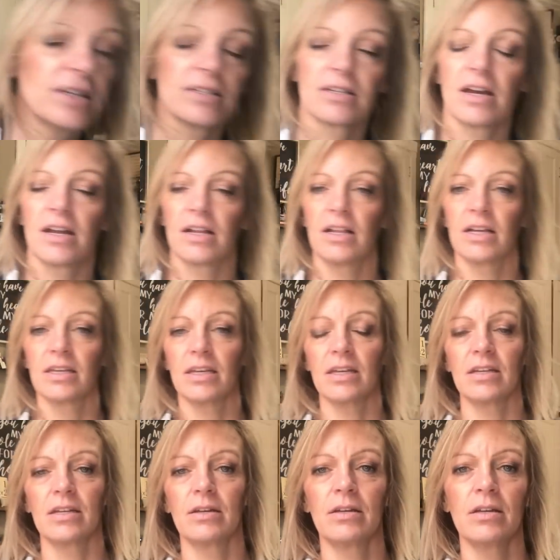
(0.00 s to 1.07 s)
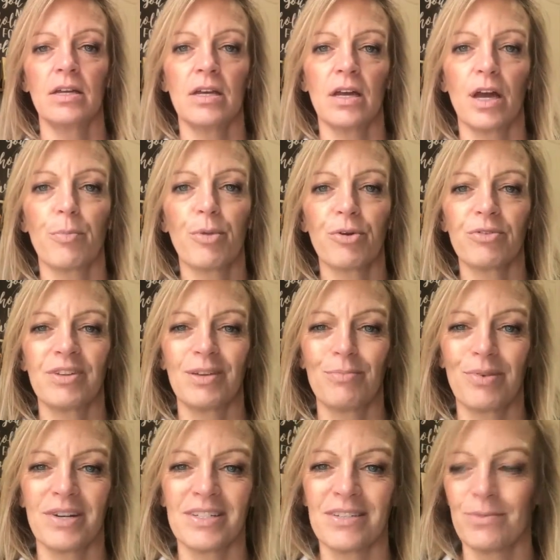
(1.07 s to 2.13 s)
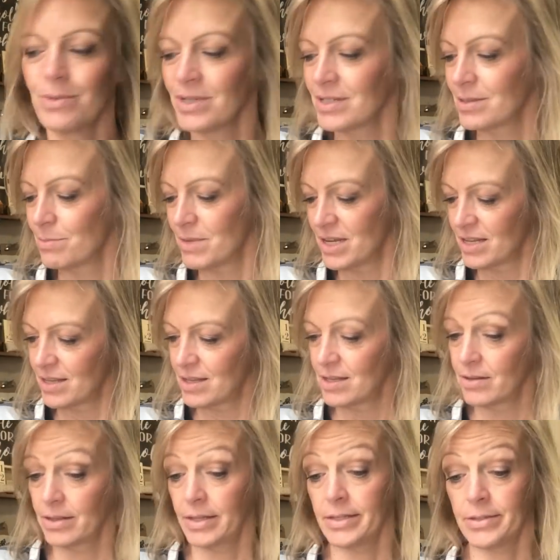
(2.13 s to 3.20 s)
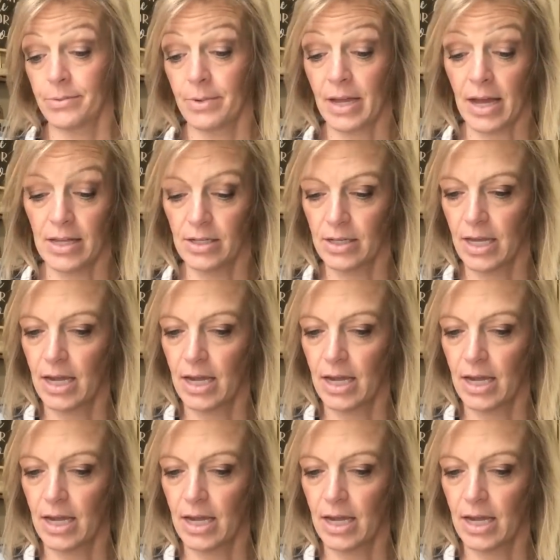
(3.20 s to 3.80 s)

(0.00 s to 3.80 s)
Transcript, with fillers: It's kind of like getting a, a birthday present once a month. That's the way I look